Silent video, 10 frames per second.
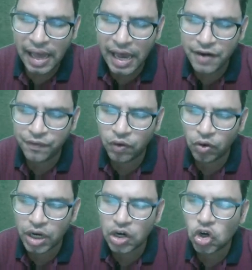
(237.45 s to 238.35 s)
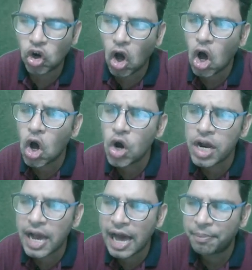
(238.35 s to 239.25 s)
And for a
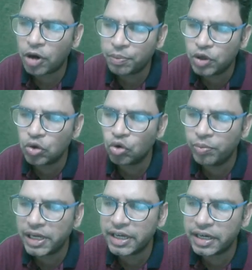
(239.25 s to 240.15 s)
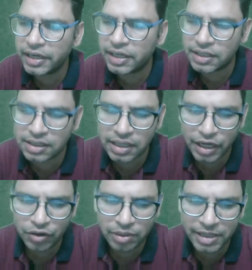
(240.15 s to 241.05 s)
long gap of 2 billion years,
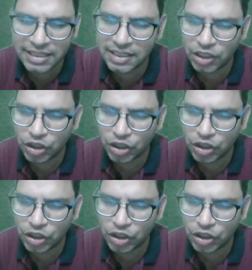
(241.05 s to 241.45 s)
can you imagine,